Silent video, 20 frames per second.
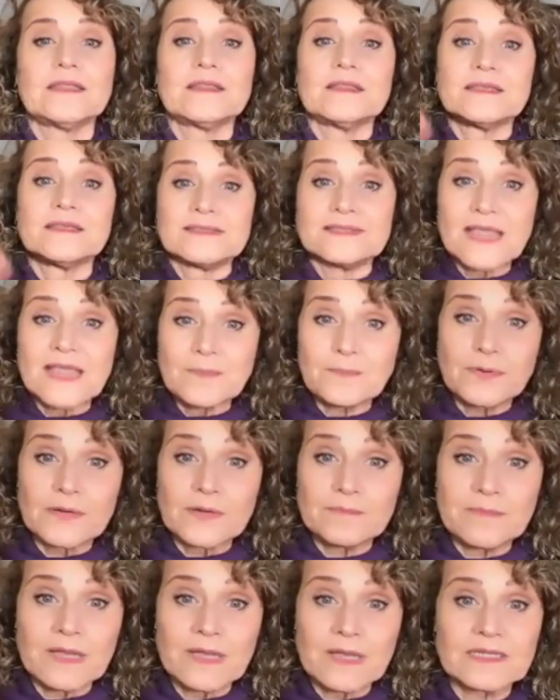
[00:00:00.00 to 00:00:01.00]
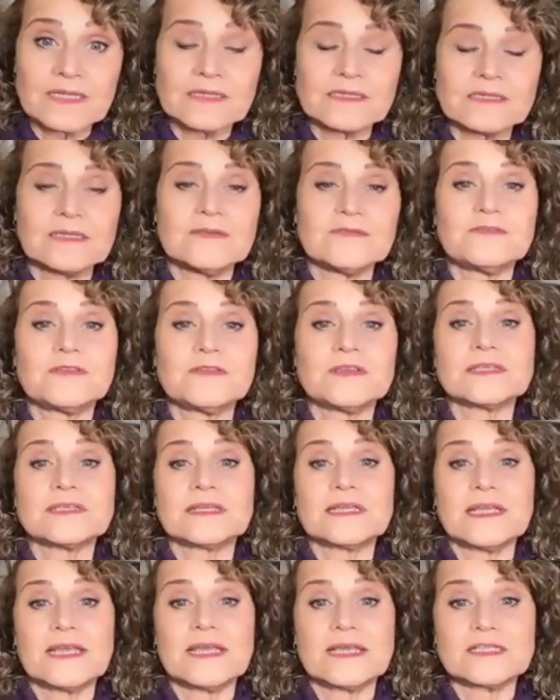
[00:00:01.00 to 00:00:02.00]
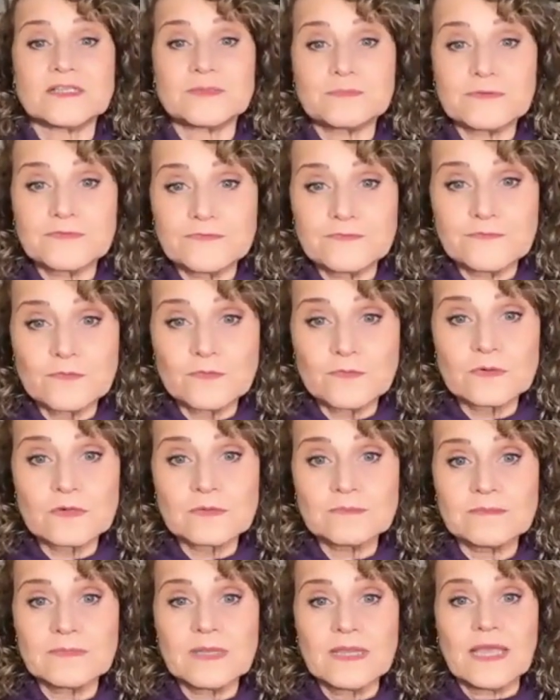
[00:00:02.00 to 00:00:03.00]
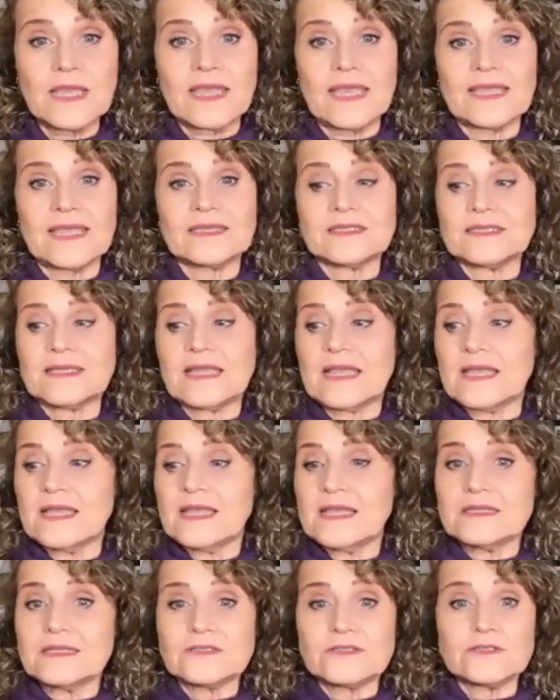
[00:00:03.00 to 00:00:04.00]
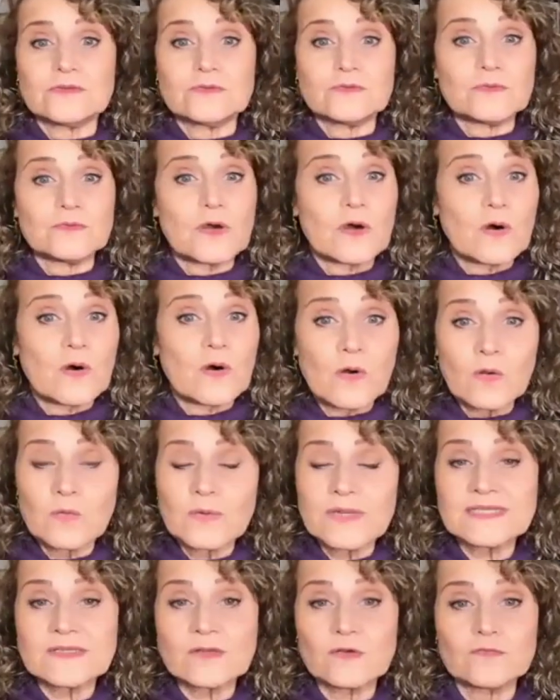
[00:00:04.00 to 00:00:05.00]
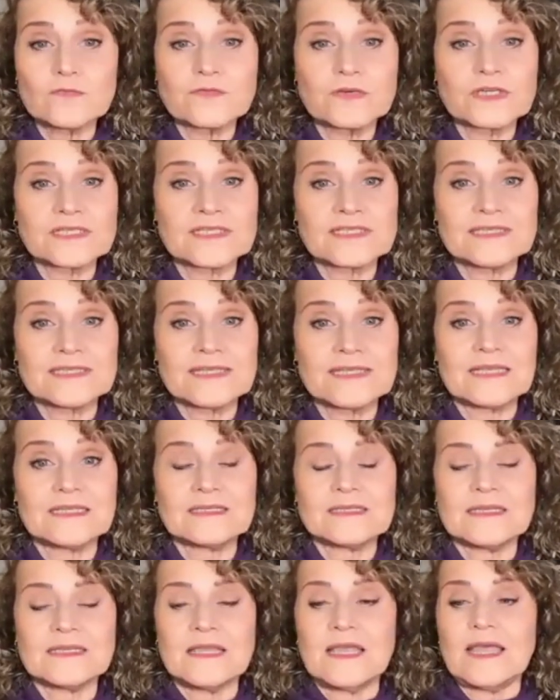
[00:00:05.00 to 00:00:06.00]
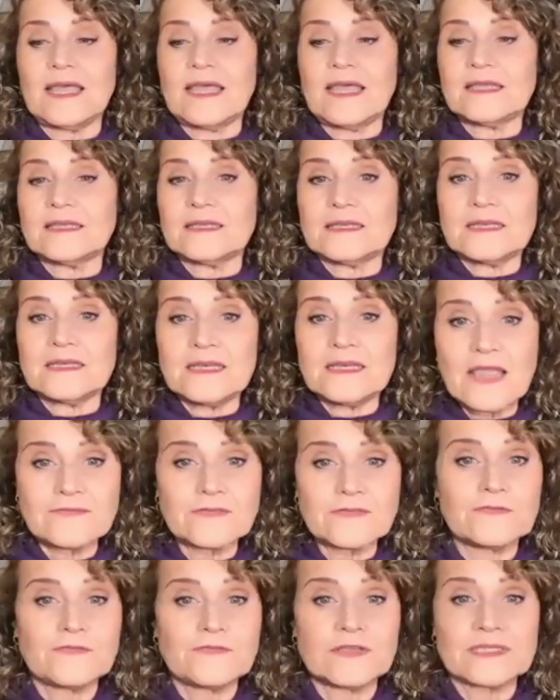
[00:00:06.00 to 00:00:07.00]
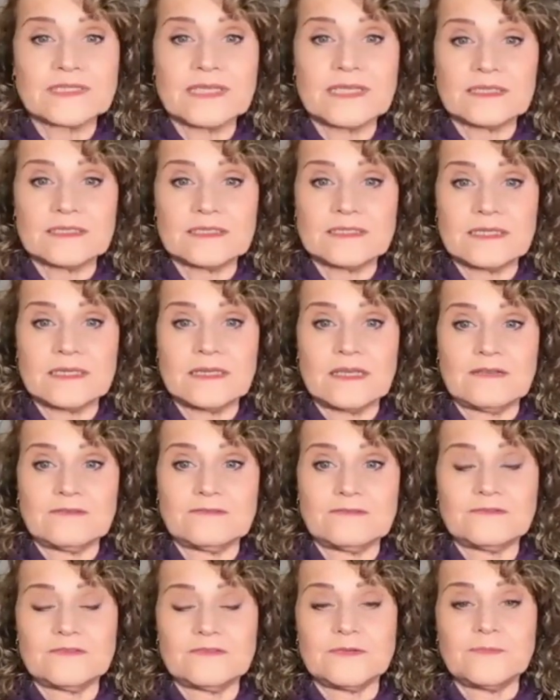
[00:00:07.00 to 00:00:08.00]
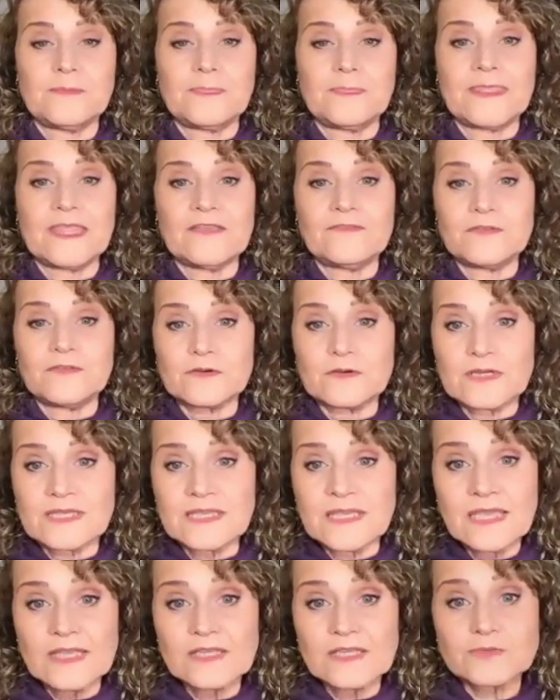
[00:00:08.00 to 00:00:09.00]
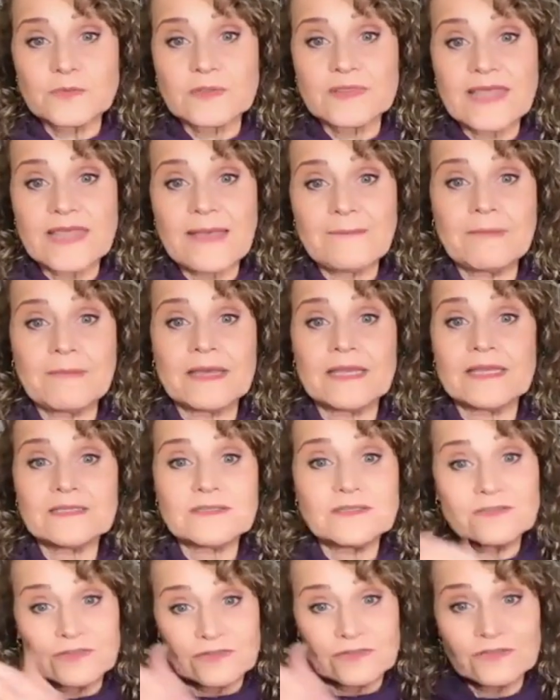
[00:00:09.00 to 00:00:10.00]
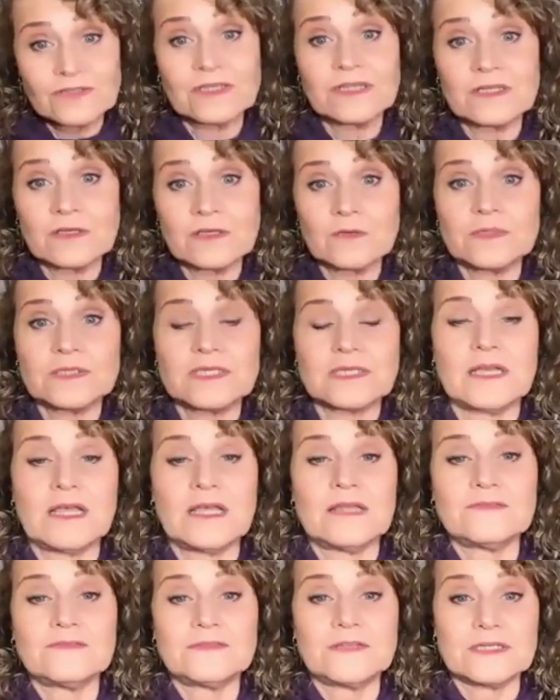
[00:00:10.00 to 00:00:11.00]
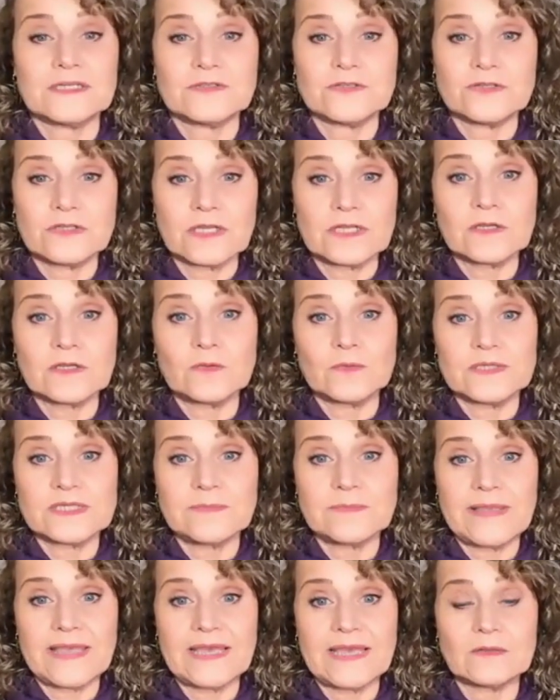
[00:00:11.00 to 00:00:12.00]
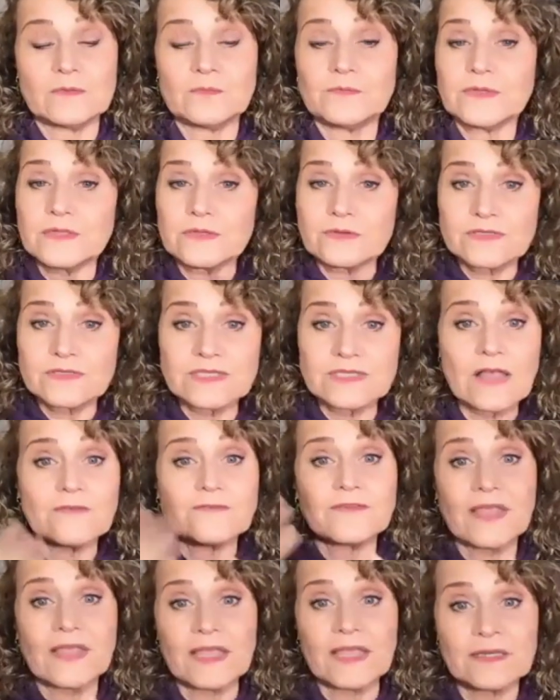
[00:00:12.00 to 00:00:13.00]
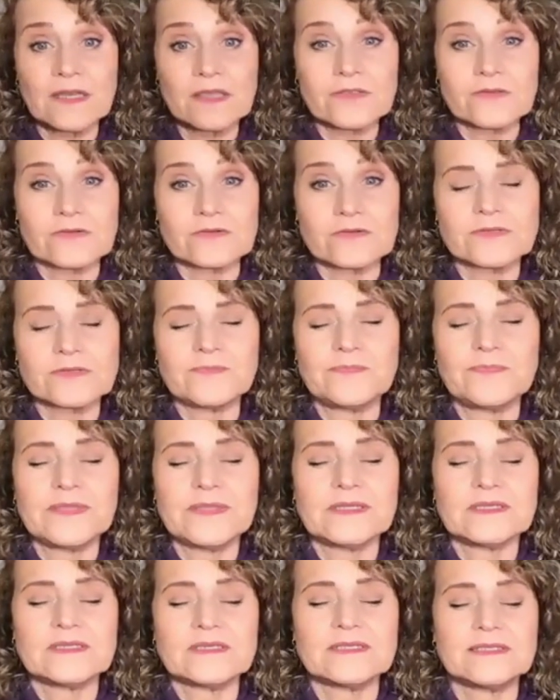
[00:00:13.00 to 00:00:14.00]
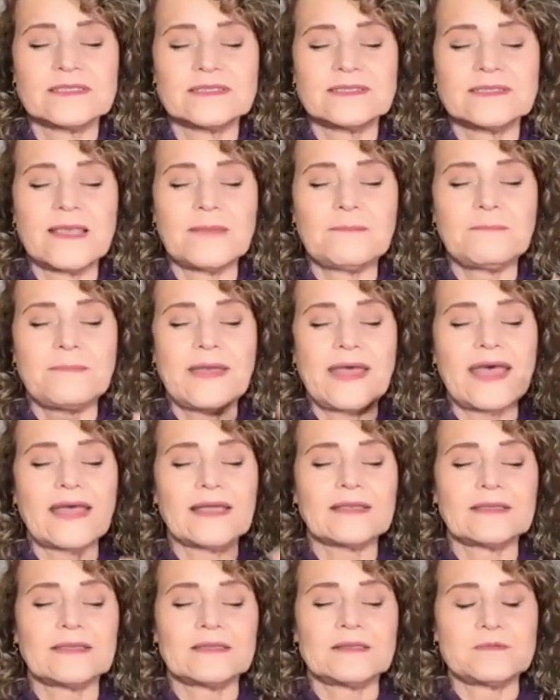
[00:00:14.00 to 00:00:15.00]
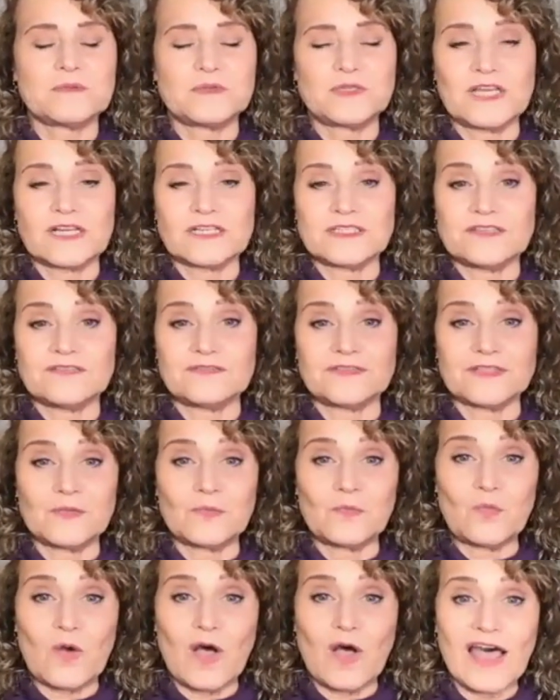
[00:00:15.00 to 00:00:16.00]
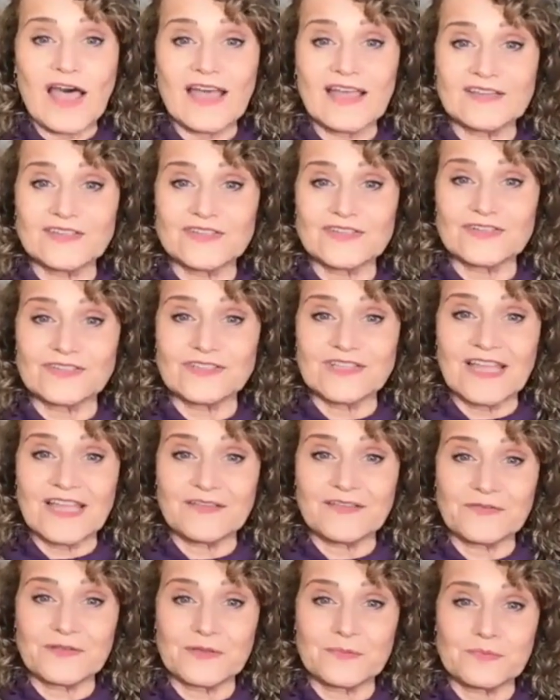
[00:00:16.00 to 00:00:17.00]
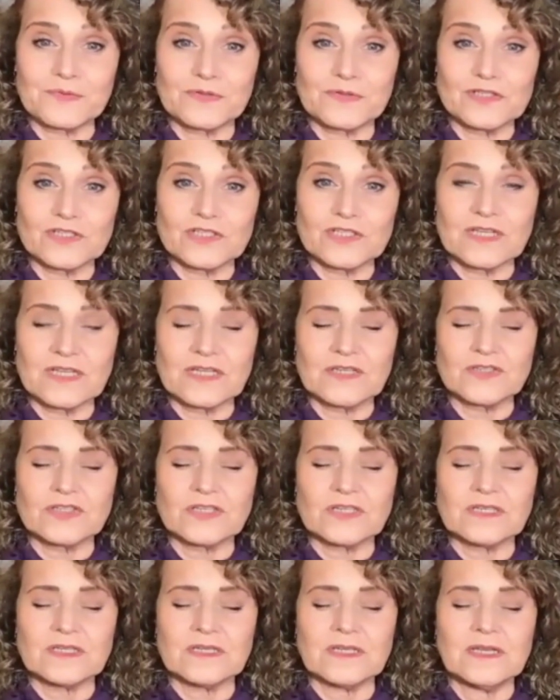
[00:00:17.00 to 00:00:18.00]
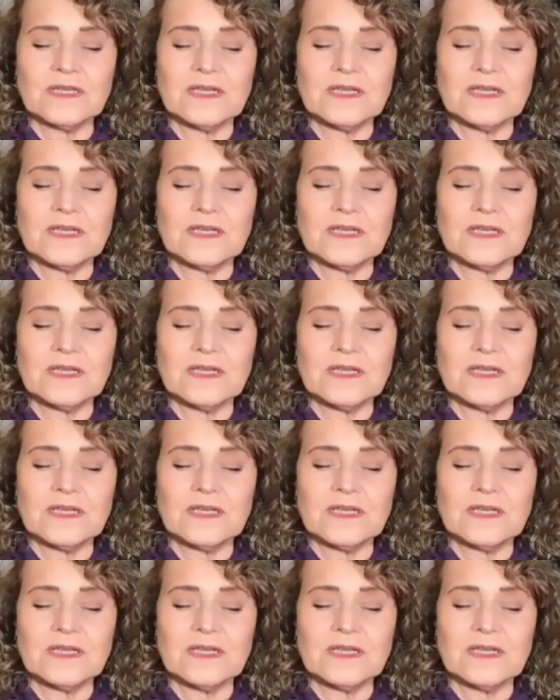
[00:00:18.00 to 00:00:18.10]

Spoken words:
The separate mind feels like it has to perform and to always overextend and never feels like it's enough. If you're engaged with that mind, you're going to go into conflict. You're going to go into battle with yourself and others. Just step back, objectively watch your life with appreciation.